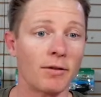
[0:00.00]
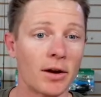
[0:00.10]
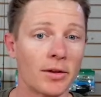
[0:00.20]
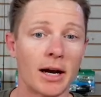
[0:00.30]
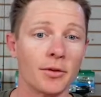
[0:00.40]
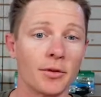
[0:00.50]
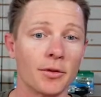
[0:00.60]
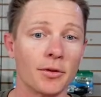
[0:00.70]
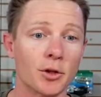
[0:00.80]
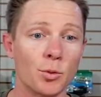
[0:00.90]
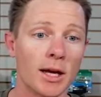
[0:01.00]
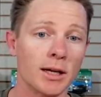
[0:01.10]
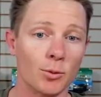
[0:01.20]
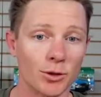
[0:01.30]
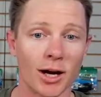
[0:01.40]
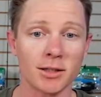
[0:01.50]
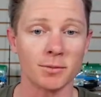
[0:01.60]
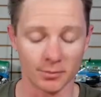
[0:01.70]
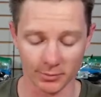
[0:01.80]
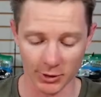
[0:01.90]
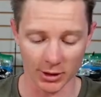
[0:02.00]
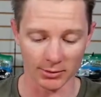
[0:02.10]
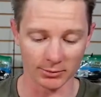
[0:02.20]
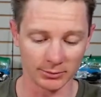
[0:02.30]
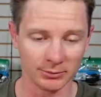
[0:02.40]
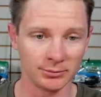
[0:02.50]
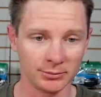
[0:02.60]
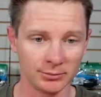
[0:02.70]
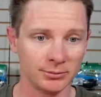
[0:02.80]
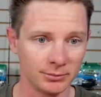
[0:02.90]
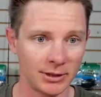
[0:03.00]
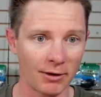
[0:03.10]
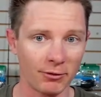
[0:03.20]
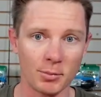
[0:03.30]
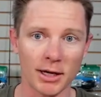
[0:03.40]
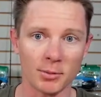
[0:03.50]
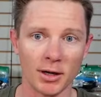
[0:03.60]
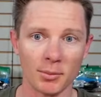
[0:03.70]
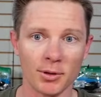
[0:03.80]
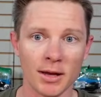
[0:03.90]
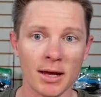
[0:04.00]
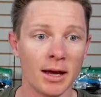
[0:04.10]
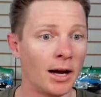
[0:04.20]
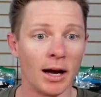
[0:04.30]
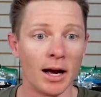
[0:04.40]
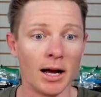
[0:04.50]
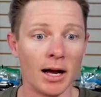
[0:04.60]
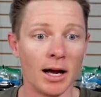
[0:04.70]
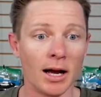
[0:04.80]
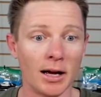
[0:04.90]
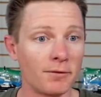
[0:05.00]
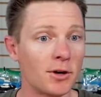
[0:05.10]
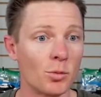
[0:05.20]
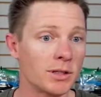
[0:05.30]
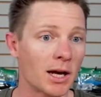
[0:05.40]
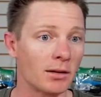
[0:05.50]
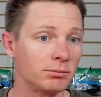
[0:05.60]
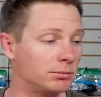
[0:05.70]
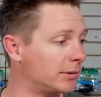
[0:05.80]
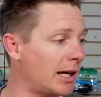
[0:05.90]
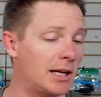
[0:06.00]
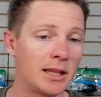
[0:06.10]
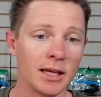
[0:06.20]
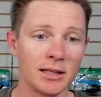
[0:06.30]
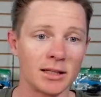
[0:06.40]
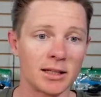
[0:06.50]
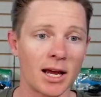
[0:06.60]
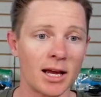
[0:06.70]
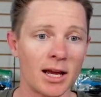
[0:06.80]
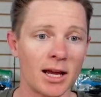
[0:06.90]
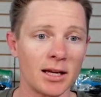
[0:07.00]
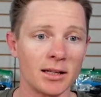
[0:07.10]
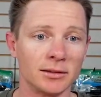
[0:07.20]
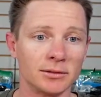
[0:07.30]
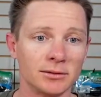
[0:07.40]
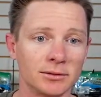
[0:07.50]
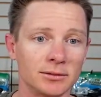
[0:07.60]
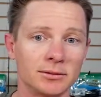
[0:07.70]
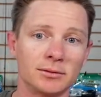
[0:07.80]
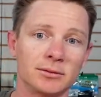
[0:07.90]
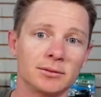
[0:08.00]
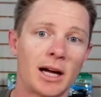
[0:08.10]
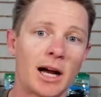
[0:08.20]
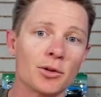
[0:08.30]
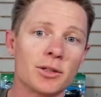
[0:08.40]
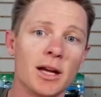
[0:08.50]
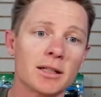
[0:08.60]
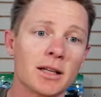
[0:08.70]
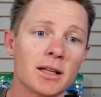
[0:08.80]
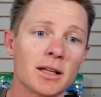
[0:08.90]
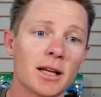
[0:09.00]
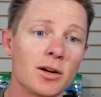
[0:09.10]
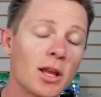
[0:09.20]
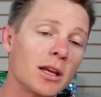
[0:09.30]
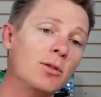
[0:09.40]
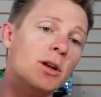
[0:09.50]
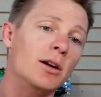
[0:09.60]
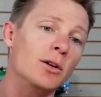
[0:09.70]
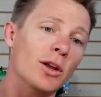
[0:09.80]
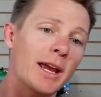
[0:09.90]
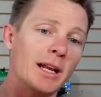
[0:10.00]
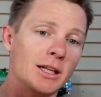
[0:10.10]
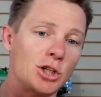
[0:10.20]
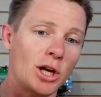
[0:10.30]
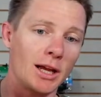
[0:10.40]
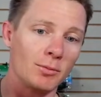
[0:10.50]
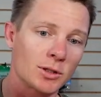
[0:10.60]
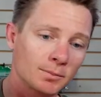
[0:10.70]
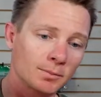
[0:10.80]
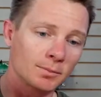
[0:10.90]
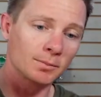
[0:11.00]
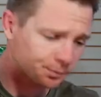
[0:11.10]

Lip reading: I found that out this weekend. It was awesome. So definitely pick them up. If nobody's got anything to say, hey, I'll see you later. Thank you to Daryl and James